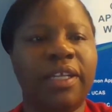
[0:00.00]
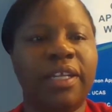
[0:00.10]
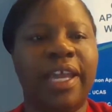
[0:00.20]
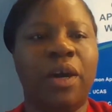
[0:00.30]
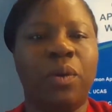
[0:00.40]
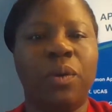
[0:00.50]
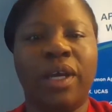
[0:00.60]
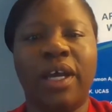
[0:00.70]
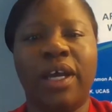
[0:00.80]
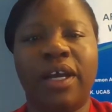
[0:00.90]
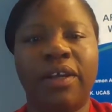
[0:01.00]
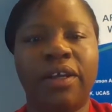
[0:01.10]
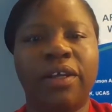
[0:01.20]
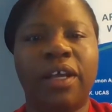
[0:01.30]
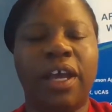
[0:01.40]
Now,
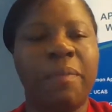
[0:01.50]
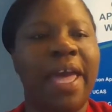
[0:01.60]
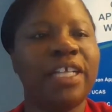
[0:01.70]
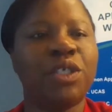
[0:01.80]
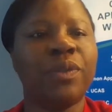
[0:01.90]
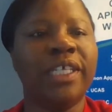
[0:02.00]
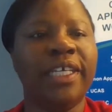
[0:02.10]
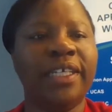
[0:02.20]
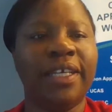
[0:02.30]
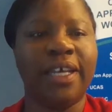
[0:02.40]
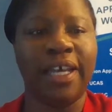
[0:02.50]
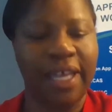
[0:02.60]
I'm actually